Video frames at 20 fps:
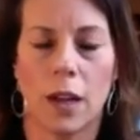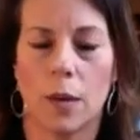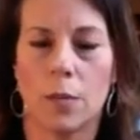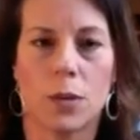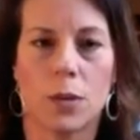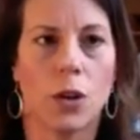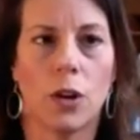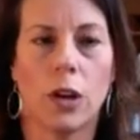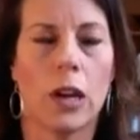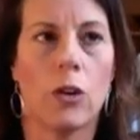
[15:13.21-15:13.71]
I'm
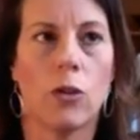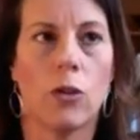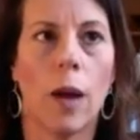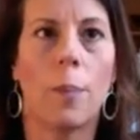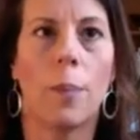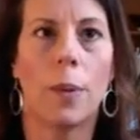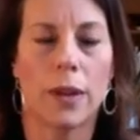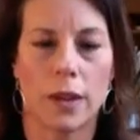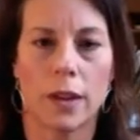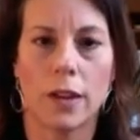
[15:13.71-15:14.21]
sorry to
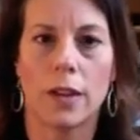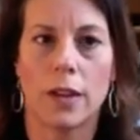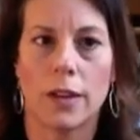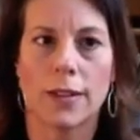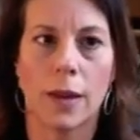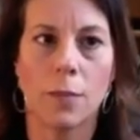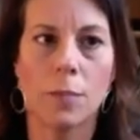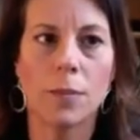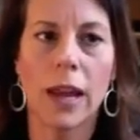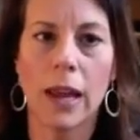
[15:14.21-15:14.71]
interrupt, but
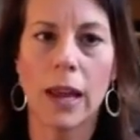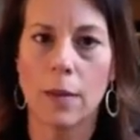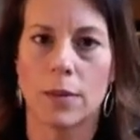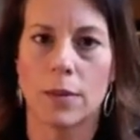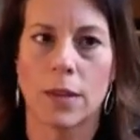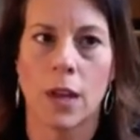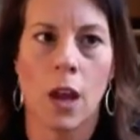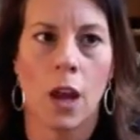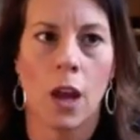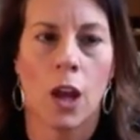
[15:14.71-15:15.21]

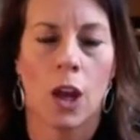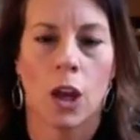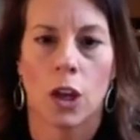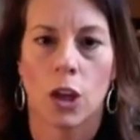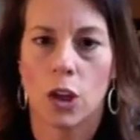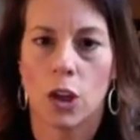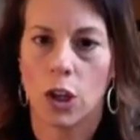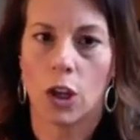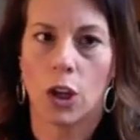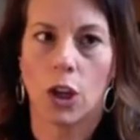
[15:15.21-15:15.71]
sometimes
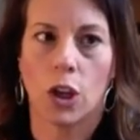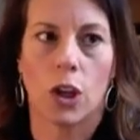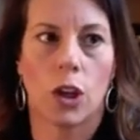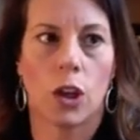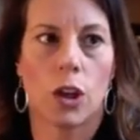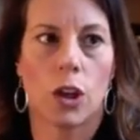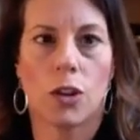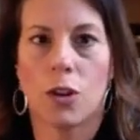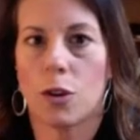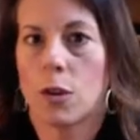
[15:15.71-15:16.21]

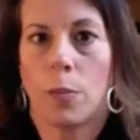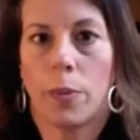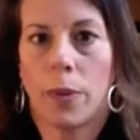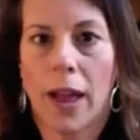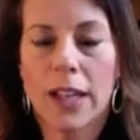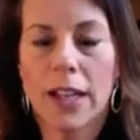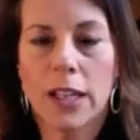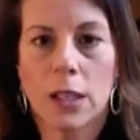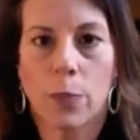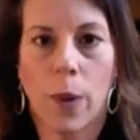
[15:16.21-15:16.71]
there's a
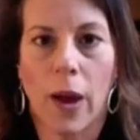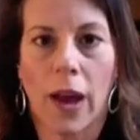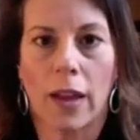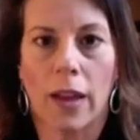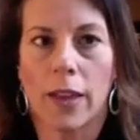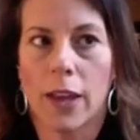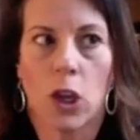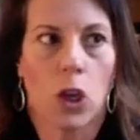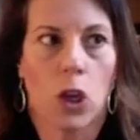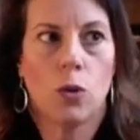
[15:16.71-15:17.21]
blind spot.
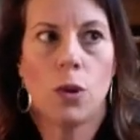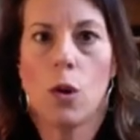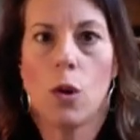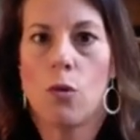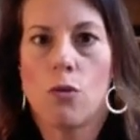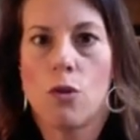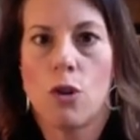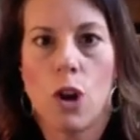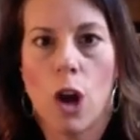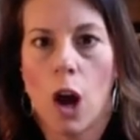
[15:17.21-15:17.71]
Like, you
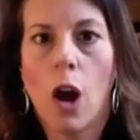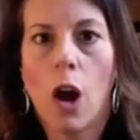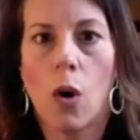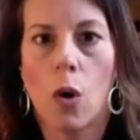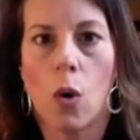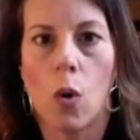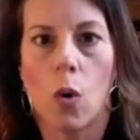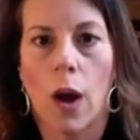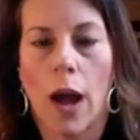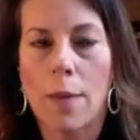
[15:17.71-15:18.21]
don't
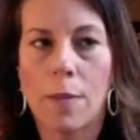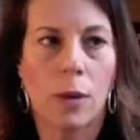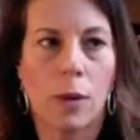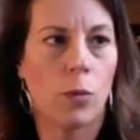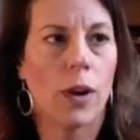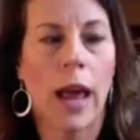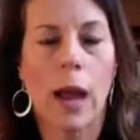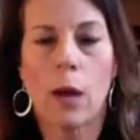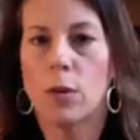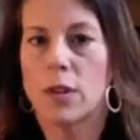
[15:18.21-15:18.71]
know. I mean,
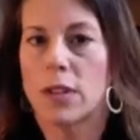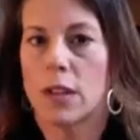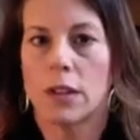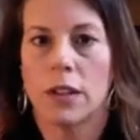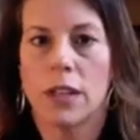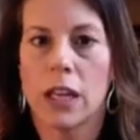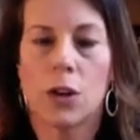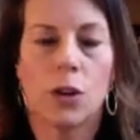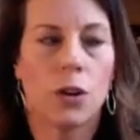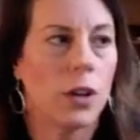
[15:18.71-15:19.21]
when I was a
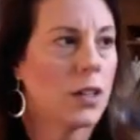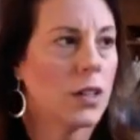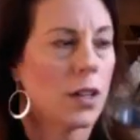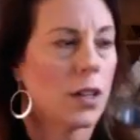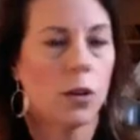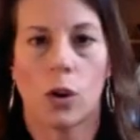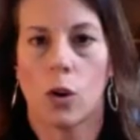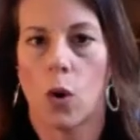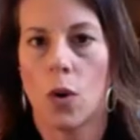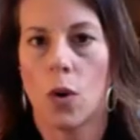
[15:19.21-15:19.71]
leader in
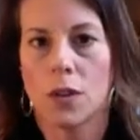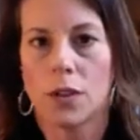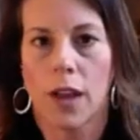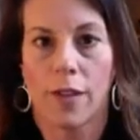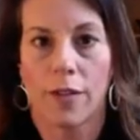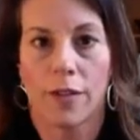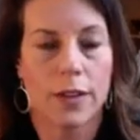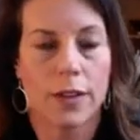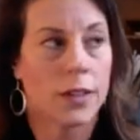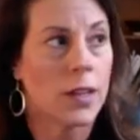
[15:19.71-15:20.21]
Senator Cole's
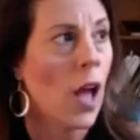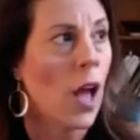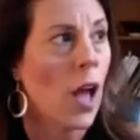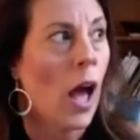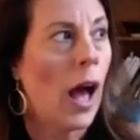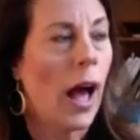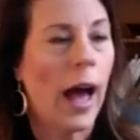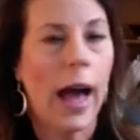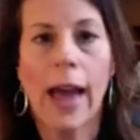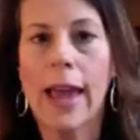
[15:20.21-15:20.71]
office,
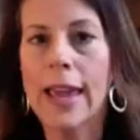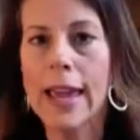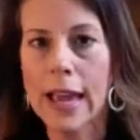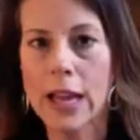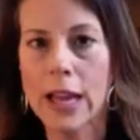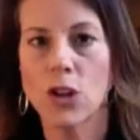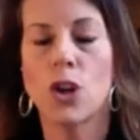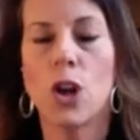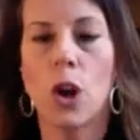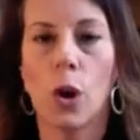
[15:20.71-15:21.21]
I
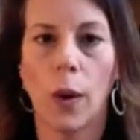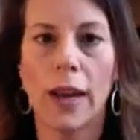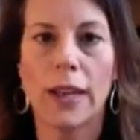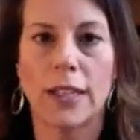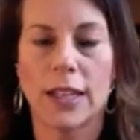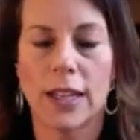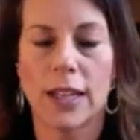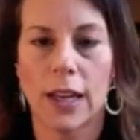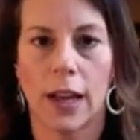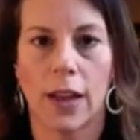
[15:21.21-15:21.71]
had no
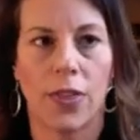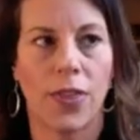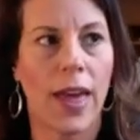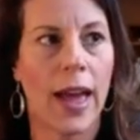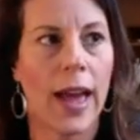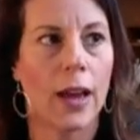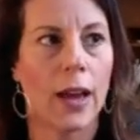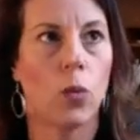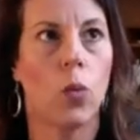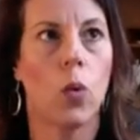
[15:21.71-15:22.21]
idea
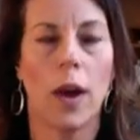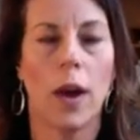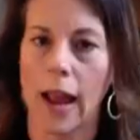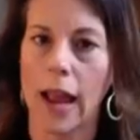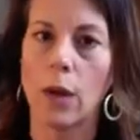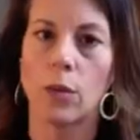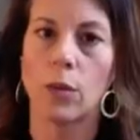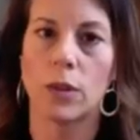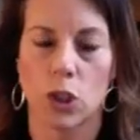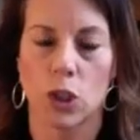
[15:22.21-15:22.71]
that what
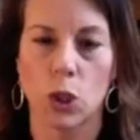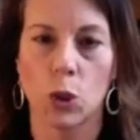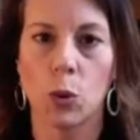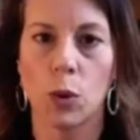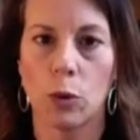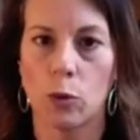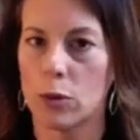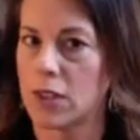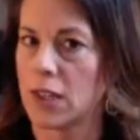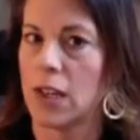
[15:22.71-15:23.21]
I was
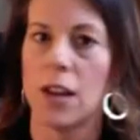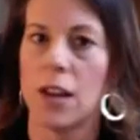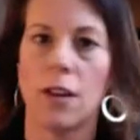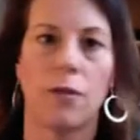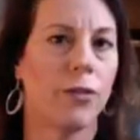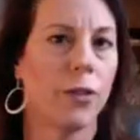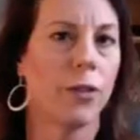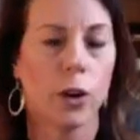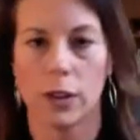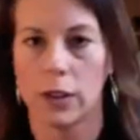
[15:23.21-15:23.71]
doing was
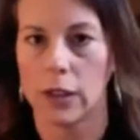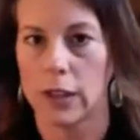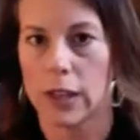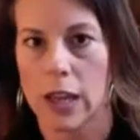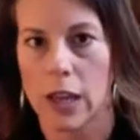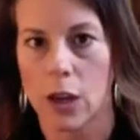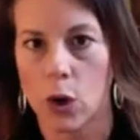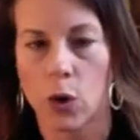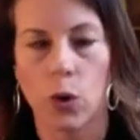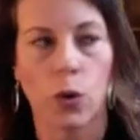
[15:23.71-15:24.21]

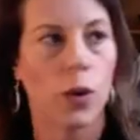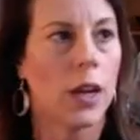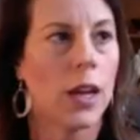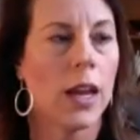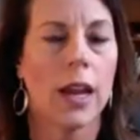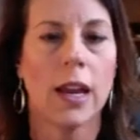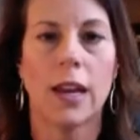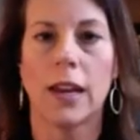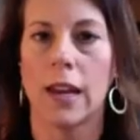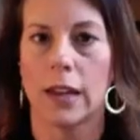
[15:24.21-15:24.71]
inadvertently
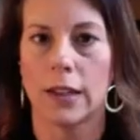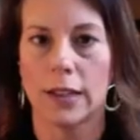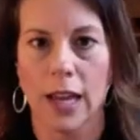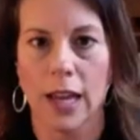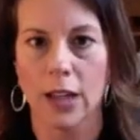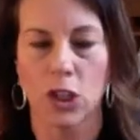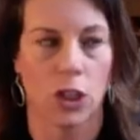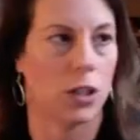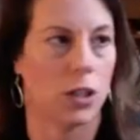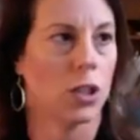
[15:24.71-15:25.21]
creating
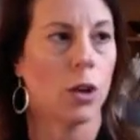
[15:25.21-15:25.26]
tension.